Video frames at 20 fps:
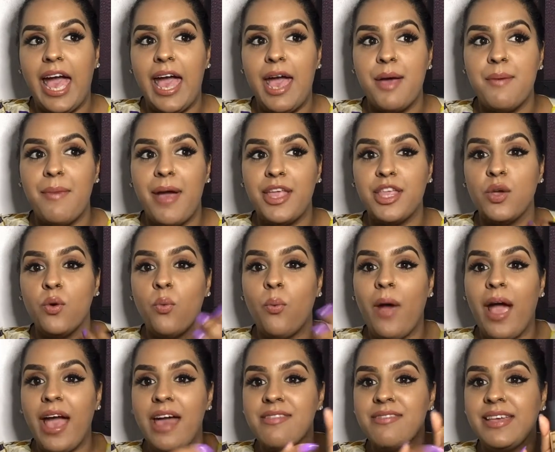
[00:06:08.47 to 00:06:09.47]
and you
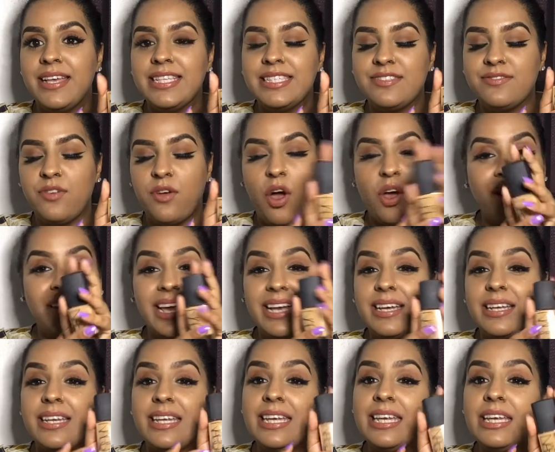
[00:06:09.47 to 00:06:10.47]
wear this on like
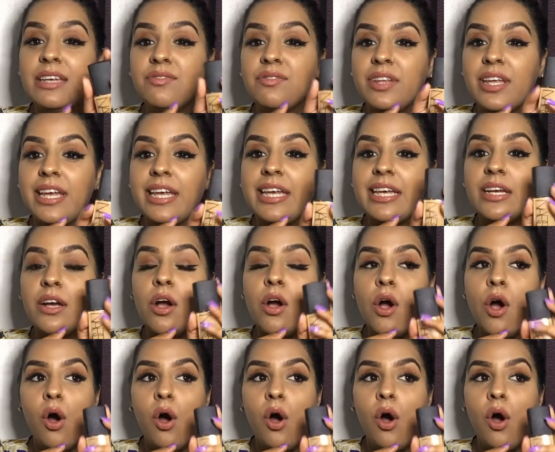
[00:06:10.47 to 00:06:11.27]
an evening,